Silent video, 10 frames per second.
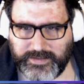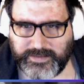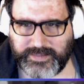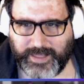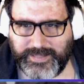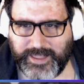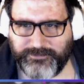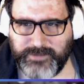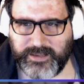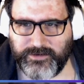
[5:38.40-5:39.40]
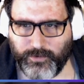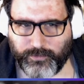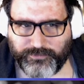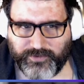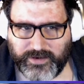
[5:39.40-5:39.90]
That left me an
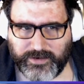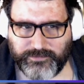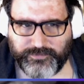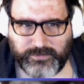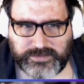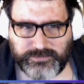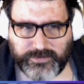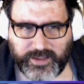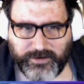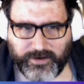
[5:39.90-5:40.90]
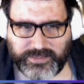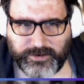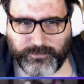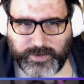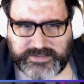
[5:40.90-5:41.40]
orphan, and folks were there at
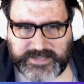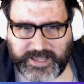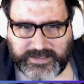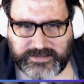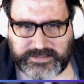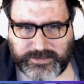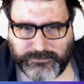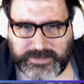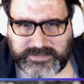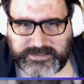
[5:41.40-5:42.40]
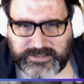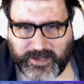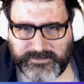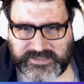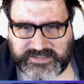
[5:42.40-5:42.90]
their wits' end, so Mrs.
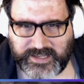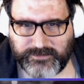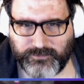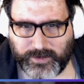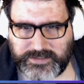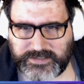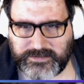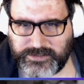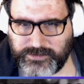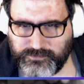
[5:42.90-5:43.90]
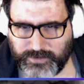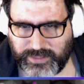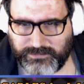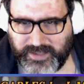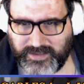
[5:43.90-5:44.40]
Thomas said what to do
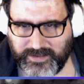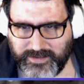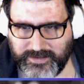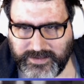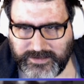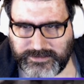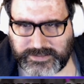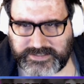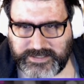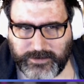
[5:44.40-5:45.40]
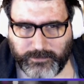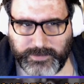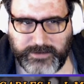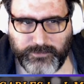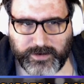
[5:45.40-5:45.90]
with me. You see,
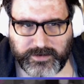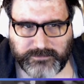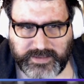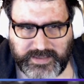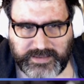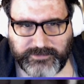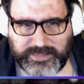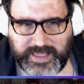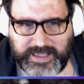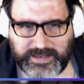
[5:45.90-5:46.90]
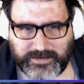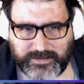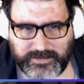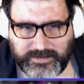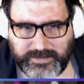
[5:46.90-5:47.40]
nobody wanted me even then.
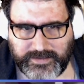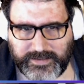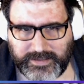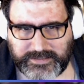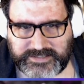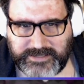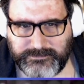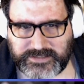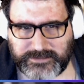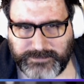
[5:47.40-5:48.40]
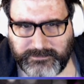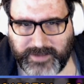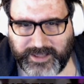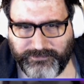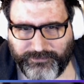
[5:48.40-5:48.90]
It seems to be
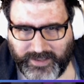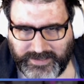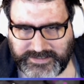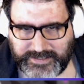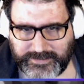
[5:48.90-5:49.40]
my fate.